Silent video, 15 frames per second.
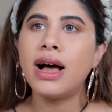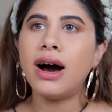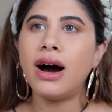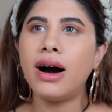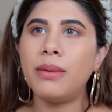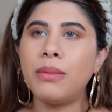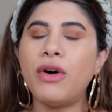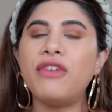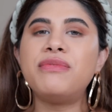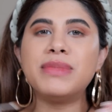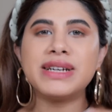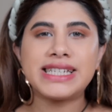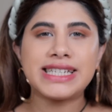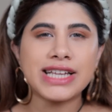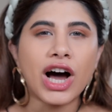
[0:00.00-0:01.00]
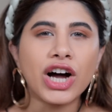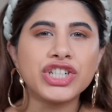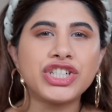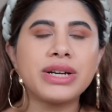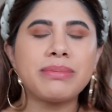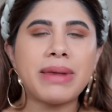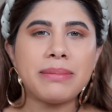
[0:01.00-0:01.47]
of
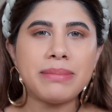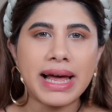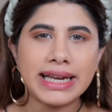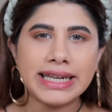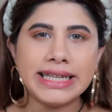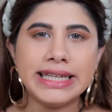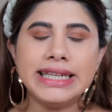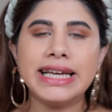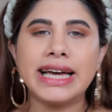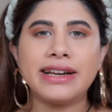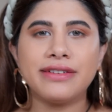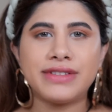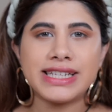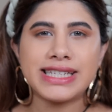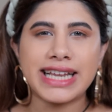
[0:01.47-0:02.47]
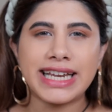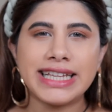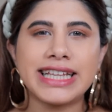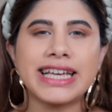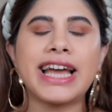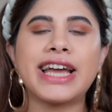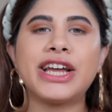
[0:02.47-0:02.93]
massaging my belly and if there's
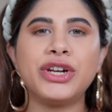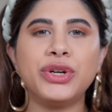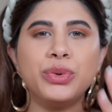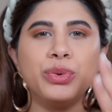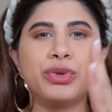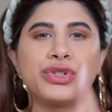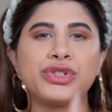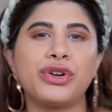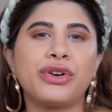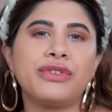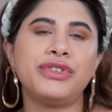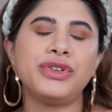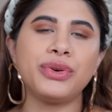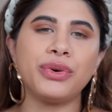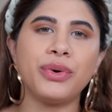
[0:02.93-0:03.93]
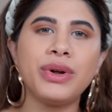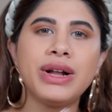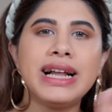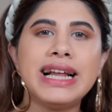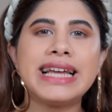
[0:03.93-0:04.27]
anything I can do to sort of, you know,